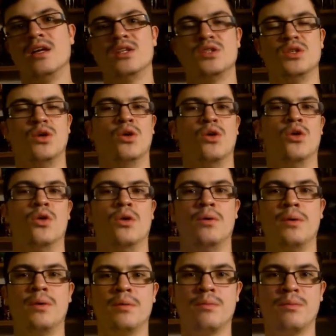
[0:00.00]

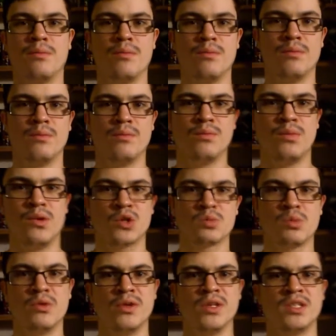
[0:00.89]
So
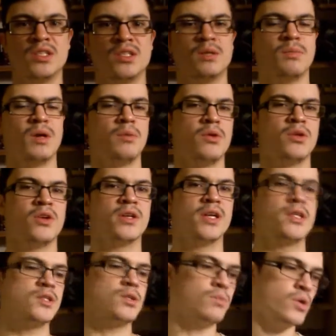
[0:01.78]
both movies, in my opinion,
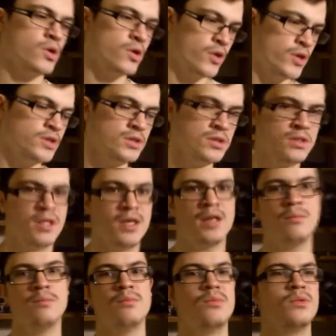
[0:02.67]
gets a point,
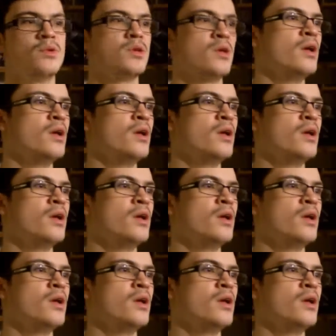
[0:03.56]
and